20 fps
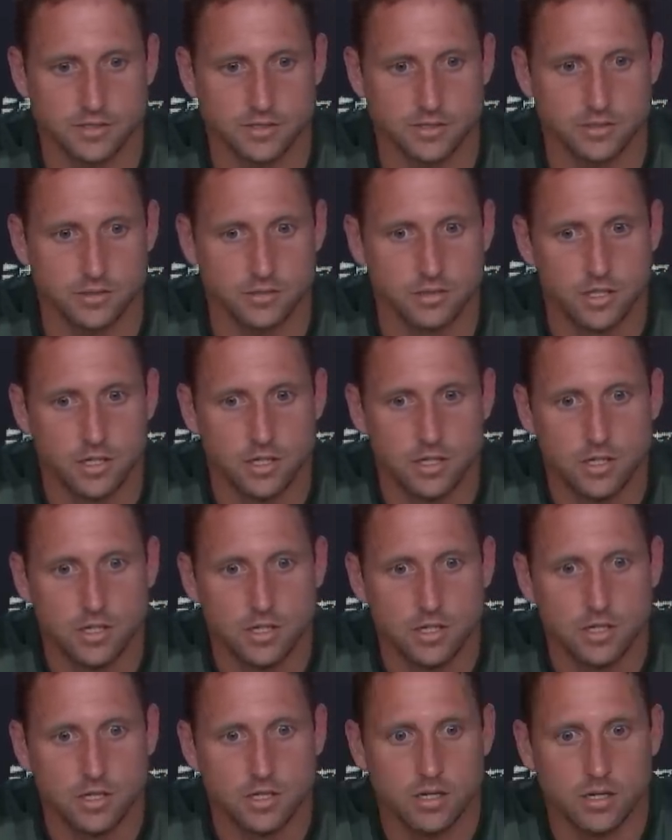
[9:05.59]
So
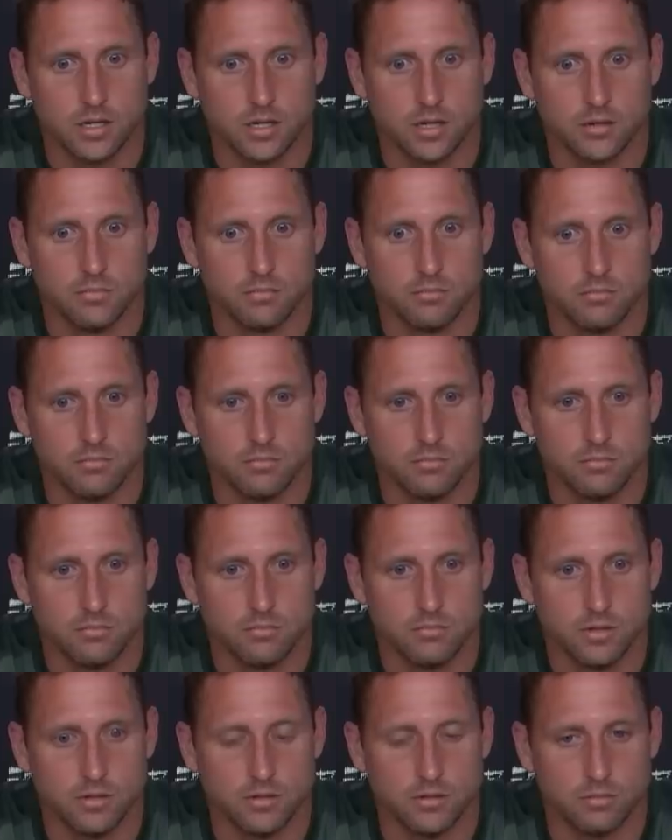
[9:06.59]
um,
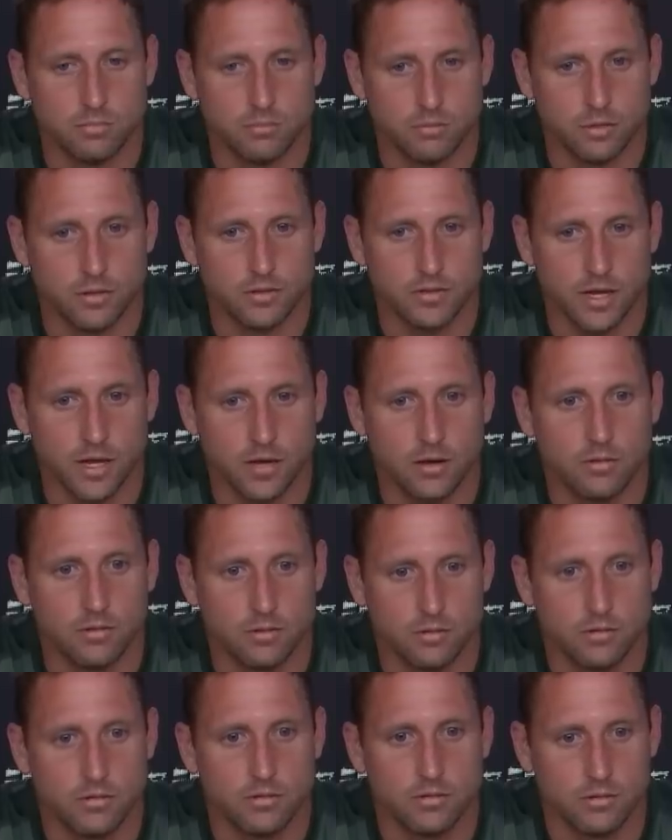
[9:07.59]
it's worked out
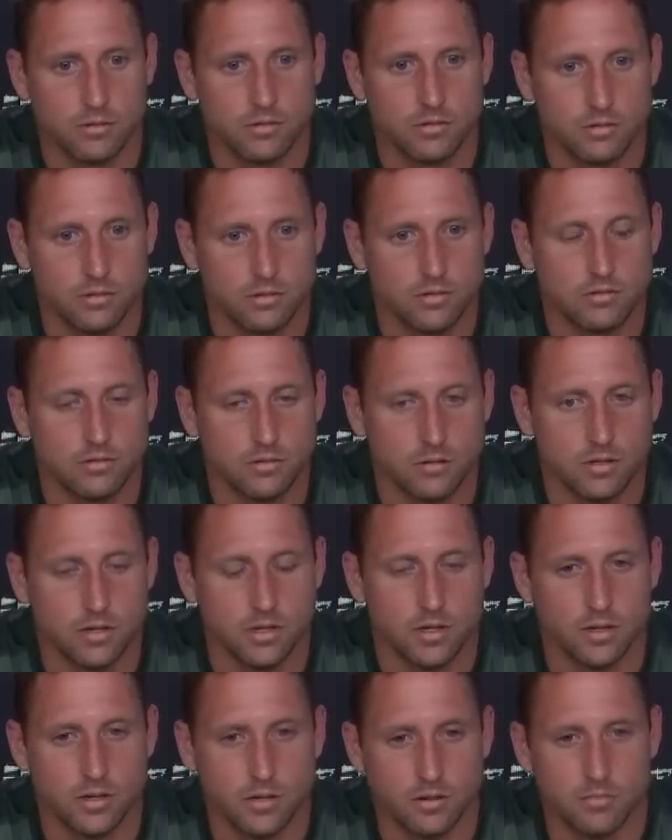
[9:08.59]

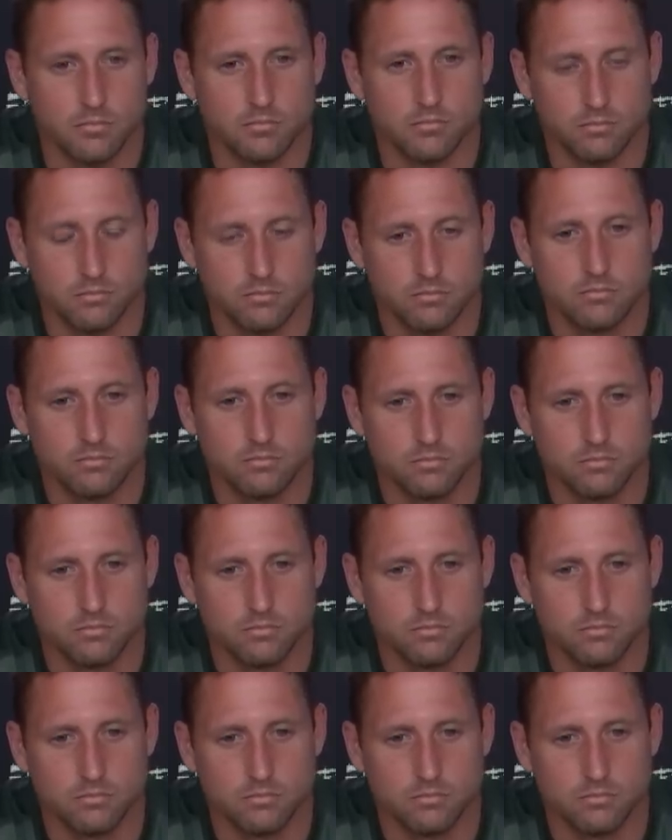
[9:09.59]
um,